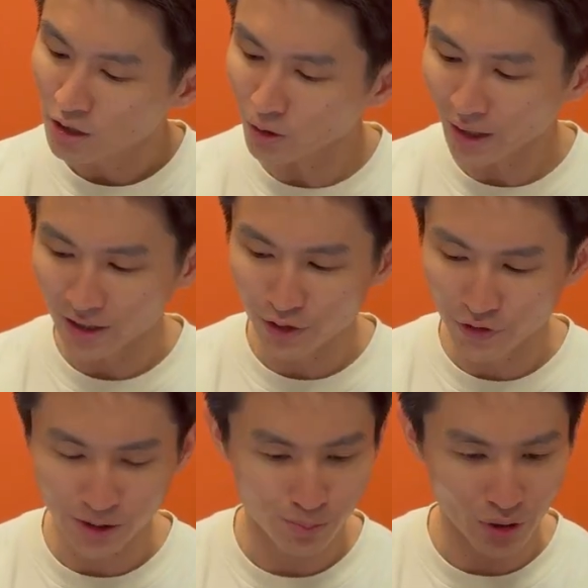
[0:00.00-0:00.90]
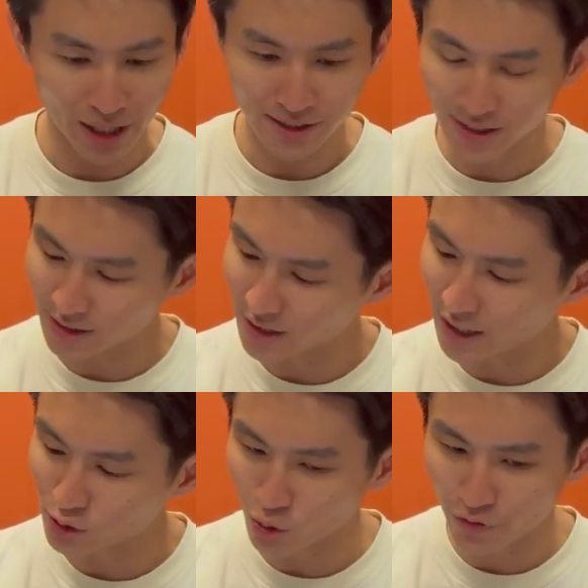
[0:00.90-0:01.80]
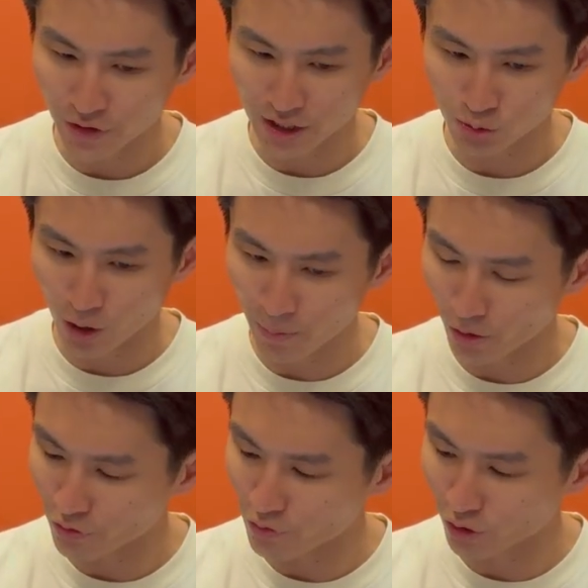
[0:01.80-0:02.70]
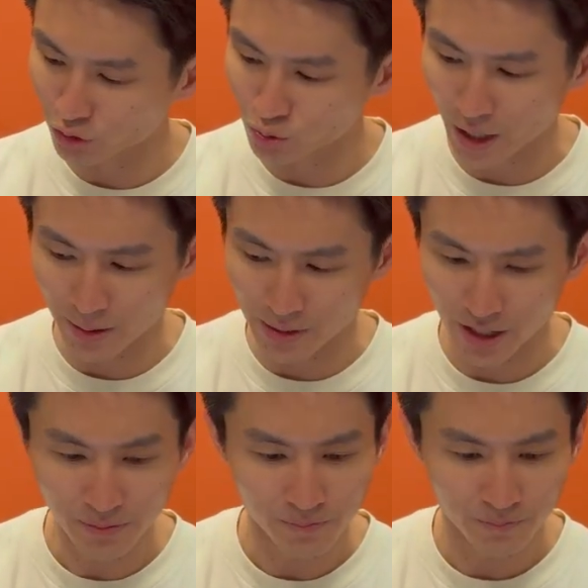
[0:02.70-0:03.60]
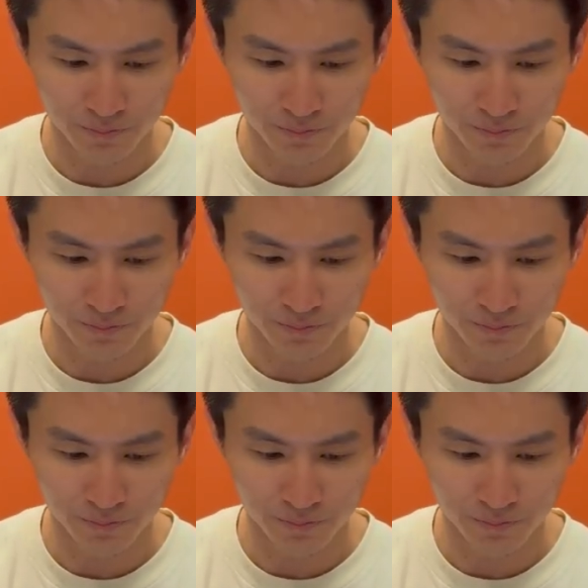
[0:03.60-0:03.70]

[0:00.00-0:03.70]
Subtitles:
Look at the difference in price. 689 square feet is 1.428 million,